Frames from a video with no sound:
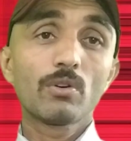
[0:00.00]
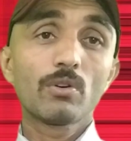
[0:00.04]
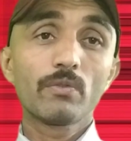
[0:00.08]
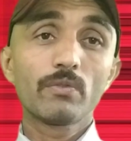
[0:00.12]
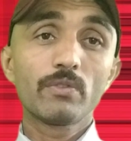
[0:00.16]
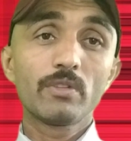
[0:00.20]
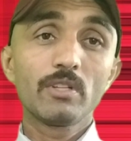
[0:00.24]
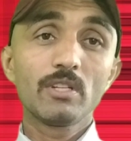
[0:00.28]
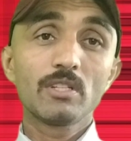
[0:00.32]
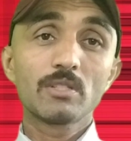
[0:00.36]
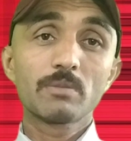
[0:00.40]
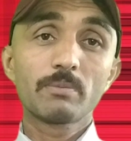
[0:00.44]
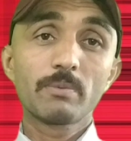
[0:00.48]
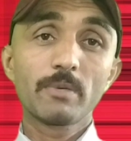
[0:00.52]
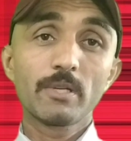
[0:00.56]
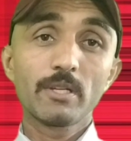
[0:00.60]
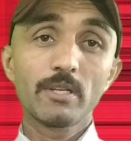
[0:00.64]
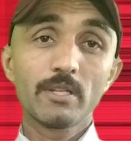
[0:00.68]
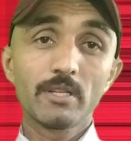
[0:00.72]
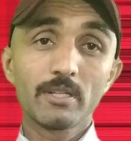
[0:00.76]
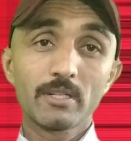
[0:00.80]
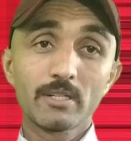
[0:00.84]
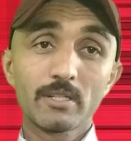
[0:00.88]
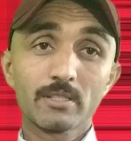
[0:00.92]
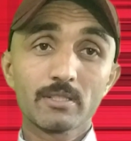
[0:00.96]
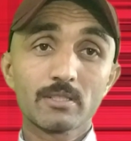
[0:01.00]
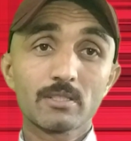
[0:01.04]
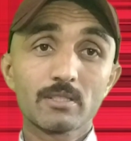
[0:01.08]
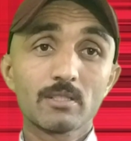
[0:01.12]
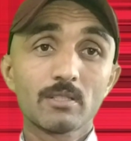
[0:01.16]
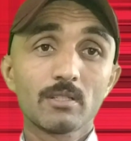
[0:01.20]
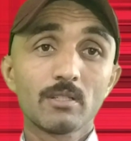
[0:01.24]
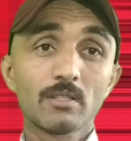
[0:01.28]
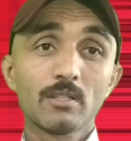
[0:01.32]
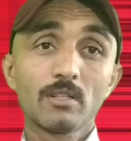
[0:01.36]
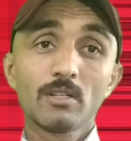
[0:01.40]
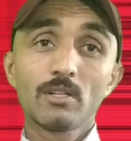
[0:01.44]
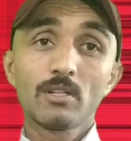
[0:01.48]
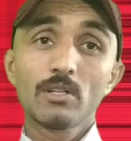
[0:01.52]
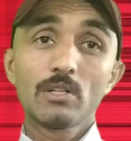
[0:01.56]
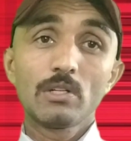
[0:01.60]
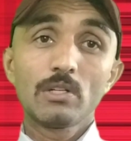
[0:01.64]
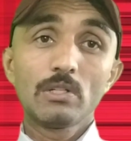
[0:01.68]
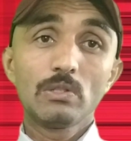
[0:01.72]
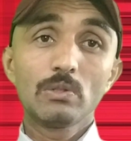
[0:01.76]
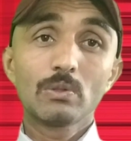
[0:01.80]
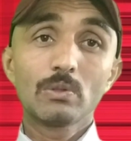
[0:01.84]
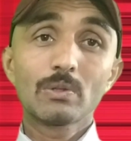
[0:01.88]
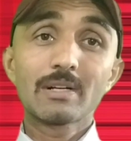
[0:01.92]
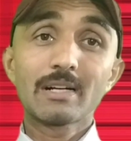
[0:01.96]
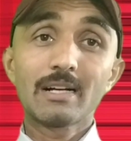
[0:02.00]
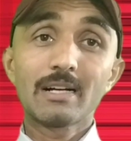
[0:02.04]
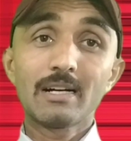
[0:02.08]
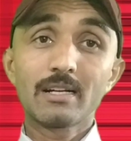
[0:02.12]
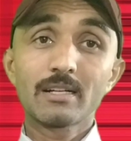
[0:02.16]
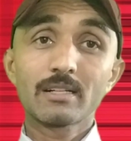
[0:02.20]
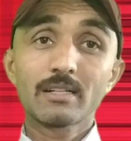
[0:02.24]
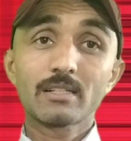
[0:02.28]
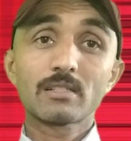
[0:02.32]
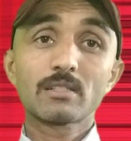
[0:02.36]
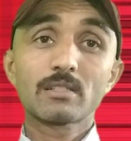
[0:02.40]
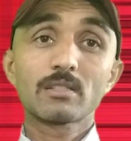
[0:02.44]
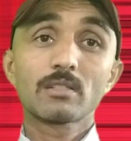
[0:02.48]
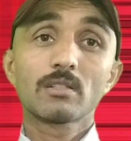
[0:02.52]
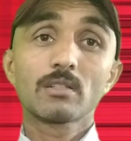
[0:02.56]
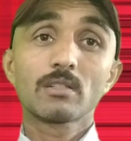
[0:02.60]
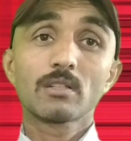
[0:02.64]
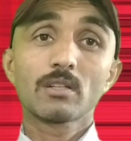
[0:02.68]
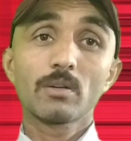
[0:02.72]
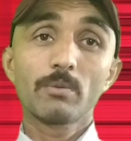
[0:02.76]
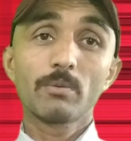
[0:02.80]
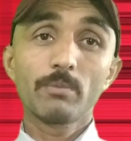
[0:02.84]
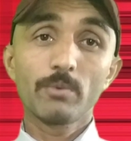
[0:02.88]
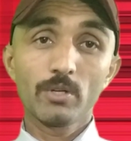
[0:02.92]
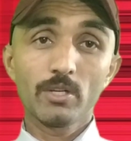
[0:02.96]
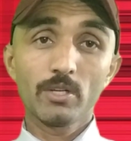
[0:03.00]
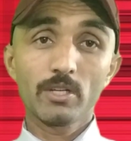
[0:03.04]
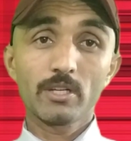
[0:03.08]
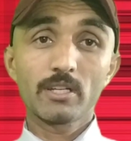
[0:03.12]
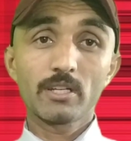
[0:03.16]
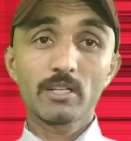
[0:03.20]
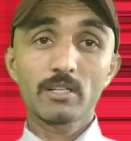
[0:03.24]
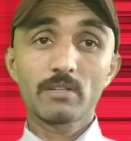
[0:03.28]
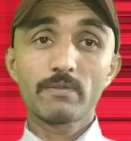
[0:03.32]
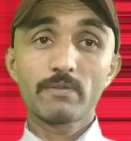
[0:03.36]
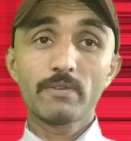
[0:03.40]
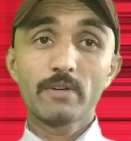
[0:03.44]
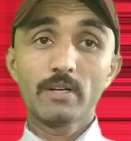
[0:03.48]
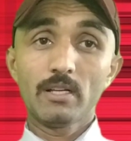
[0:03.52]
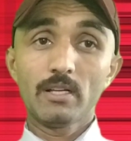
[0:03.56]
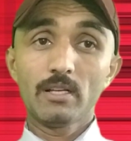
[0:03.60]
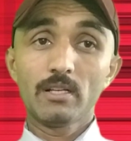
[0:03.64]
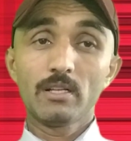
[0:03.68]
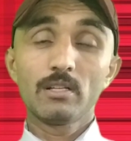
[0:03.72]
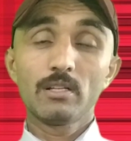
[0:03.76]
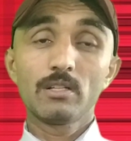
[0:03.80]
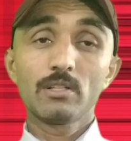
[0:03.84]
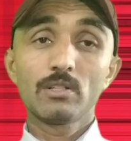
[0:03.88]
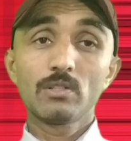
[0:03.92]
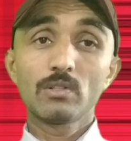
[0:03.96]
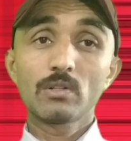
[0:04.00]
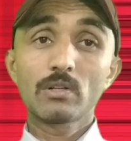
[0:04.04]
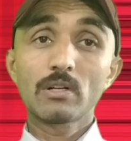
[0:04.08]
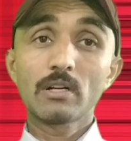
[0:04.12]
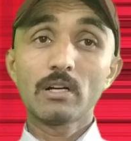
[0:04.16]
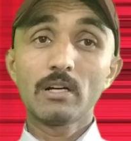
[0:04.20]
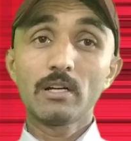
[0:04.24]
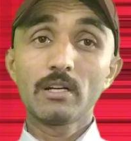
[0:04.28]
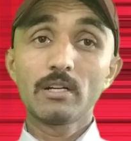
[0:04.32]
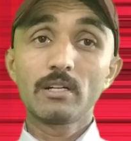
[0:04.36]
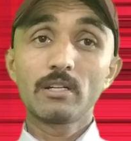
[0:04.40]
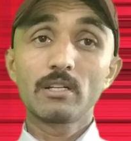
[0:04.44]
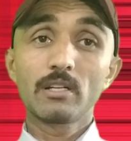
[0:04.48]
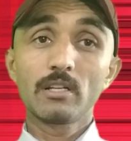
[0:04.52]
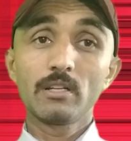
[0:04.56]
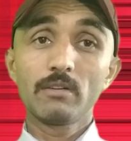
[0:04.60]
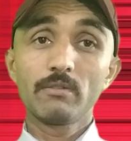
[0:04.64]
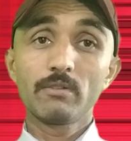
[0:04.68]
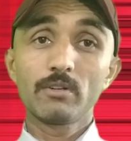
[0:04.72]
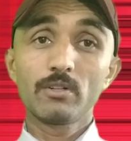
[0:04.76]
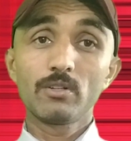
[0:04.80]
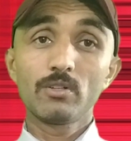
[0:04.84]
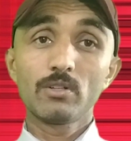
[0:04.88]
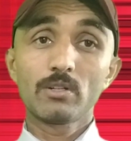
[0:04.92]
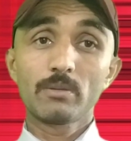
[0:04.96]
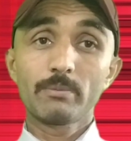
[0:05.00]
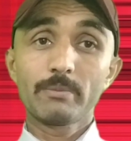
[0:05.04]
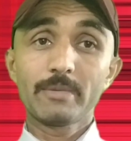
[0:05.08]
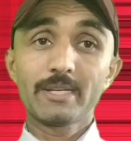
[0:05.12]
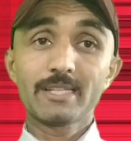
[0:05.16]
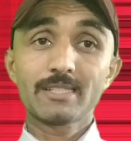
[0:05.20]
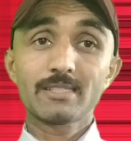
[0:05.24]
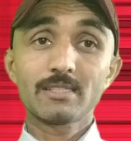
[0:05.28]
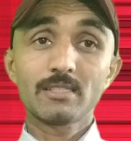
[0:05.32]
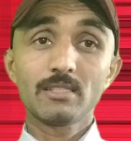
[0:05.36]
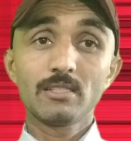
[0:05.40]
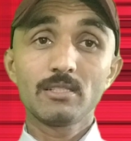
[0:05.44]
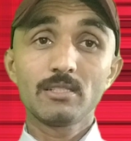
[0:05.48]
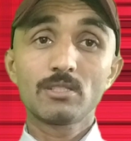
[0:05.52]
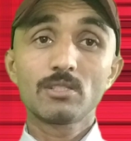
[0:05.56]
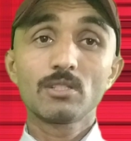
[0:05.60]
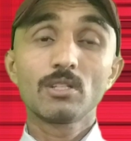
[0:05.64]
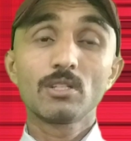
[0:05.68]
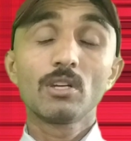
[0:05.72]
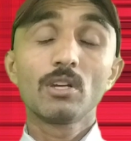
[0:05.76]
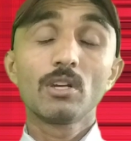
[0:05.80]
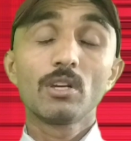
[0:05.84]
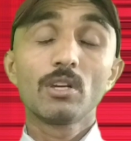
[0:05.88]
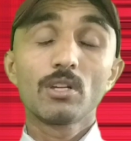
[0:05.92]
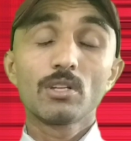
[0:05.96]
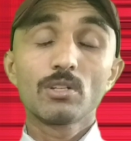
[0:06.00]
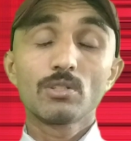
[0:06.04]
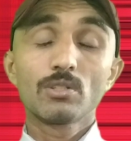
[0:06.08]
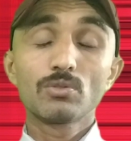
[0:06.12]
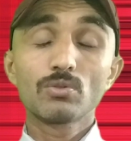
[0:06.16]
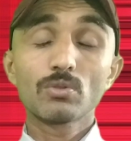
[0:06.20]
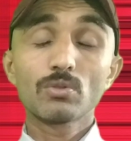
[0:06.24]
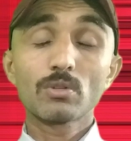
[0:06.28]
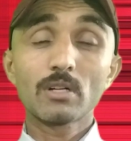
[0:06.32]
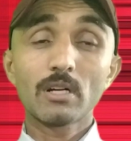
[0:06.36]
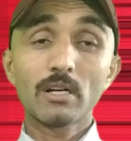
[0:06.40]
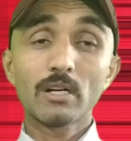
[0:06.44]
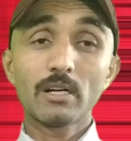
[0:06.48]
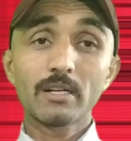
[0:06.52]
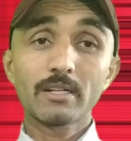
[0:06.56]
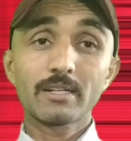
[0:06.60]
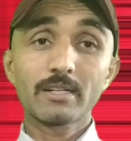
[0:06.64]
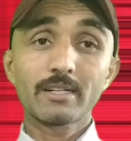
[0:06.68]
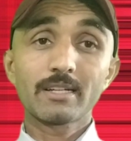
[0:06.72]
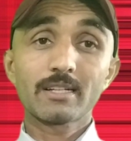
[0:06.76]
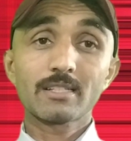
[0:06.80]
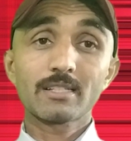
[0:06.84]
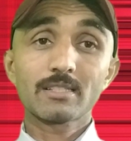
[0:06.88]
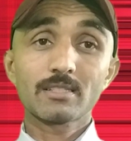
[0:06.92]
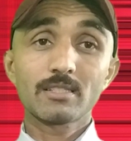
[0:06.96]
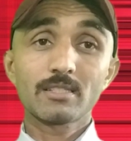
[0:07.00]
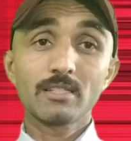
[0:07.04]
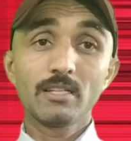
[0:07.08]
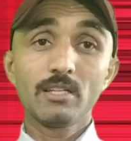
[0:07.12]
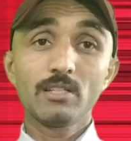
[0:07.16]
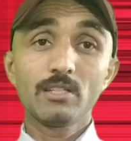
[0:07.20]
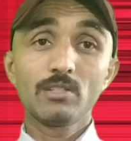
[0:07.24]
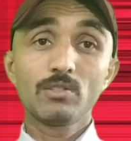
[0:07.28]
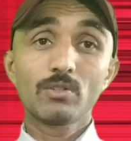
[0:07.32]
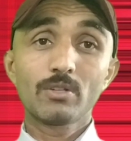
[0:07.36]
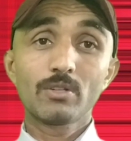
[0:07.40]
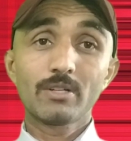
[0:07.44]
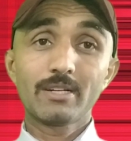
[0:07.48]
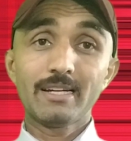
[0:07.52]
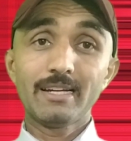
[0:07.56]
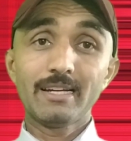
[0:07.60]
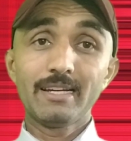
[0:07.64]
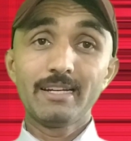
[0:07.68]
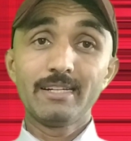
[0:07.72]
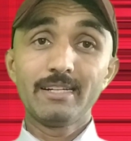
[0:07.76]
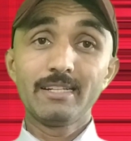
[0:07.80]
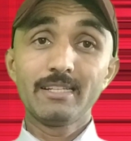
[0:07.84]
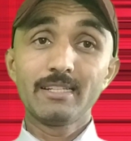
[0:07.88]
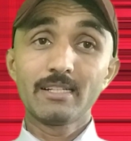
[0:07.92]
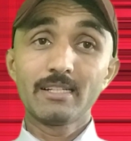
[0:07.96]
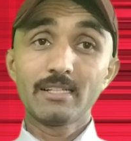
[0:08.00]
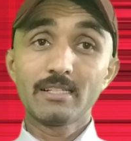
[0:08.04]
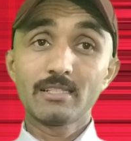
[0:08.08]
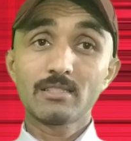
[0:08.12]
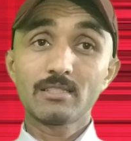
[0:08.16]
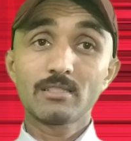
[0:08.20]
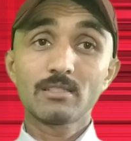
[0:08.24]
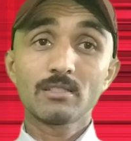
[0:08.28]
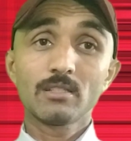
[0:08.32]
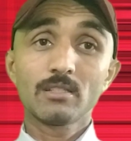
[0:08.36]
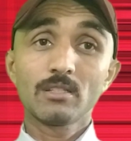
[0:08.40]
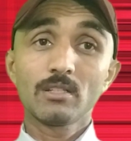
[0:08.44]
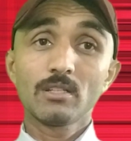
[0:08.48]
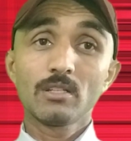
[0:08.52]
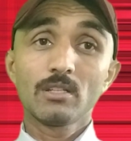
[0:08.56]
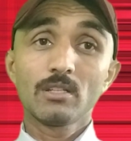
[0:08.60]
of these barriers, you can't communicate well, you can't deliver your message, you can't exchange your ideas,